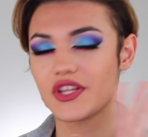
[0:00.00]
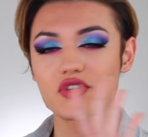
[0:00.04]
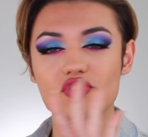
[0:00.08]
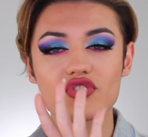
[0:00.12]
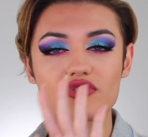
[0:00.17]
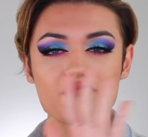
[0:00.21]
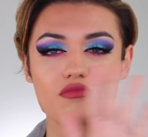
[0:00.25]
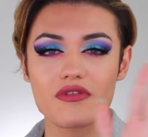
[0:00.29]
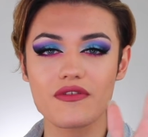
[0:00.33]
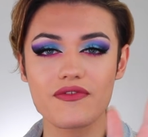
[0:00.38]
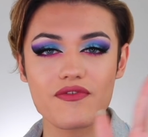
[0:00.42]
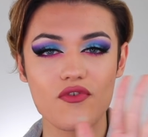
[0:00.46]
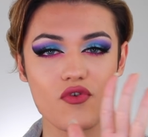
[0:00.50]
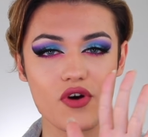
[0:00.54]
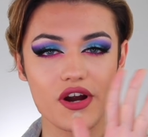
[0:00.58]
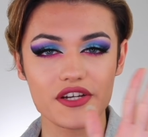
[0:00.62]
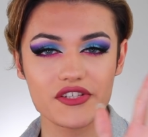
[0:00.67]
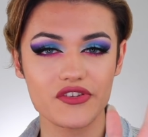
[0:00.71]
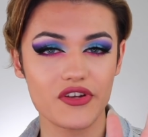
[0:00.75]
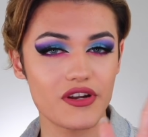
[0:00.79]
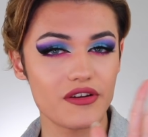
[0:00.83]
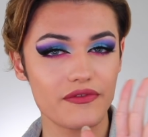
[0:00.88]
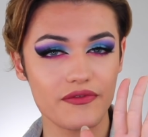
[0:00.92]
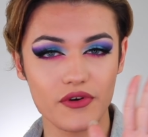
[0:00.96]
This was before I
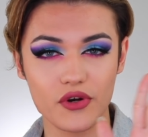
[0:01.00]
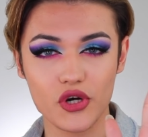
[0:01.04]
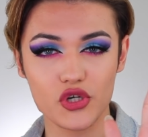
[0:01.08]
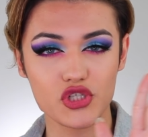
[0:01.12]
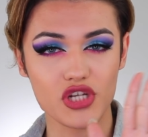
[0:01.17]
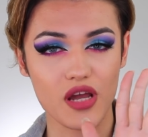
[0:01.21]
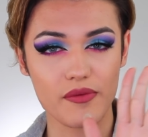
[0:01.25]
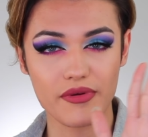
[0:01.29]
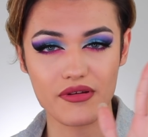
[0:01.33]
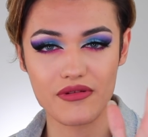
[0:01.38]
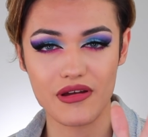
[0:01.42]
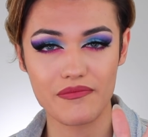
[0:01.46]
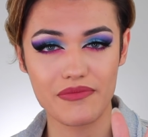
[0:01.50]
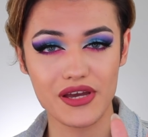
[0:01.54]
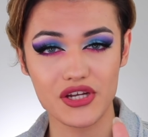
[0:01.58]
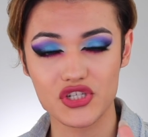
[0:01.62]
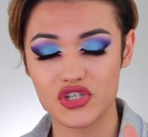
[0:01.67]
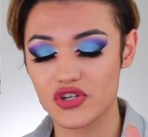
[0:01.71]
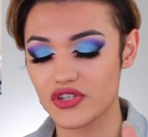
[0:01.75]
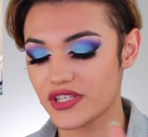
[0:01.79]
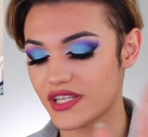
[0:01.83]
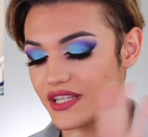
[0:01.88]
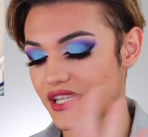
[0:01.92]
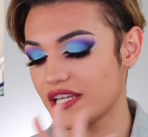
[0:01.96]
started photoshopping my
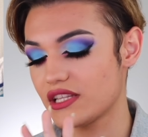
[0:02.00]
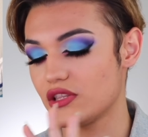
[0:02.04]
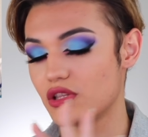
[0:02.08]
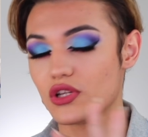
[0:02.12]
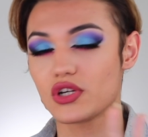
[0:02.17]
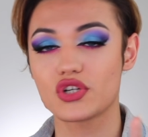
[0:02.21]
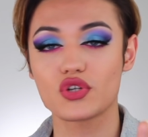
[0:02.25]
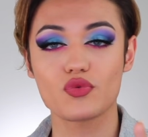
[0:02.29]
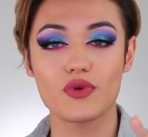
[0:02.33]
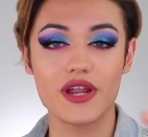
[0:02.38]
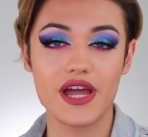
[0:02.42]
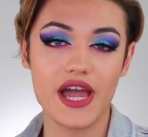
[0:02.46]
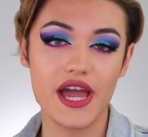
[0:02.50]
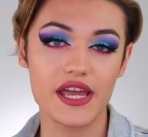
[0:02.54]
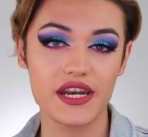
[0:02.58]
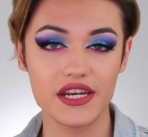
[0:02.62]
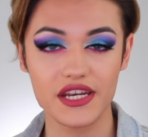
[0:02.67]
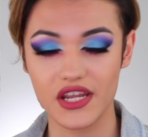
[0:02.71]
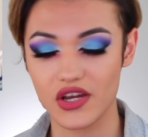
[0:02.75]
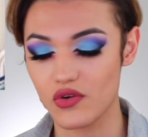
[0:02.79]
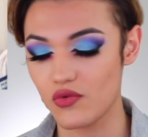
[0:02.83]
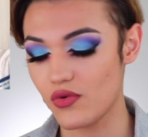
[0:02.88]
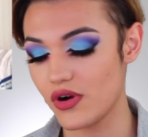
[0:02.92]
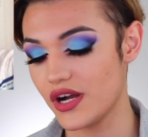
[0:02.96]
pictures and like learned what
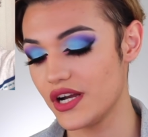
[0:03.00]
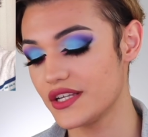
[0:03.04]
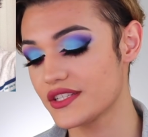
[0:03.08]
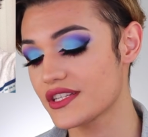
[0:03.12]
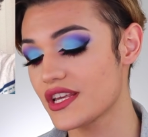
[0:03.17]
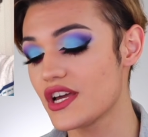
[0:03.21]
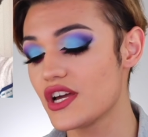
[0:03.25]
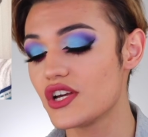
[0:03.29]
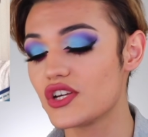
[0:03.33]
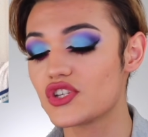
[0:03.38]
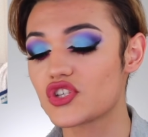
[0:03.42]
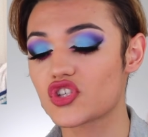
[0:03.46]
editing was.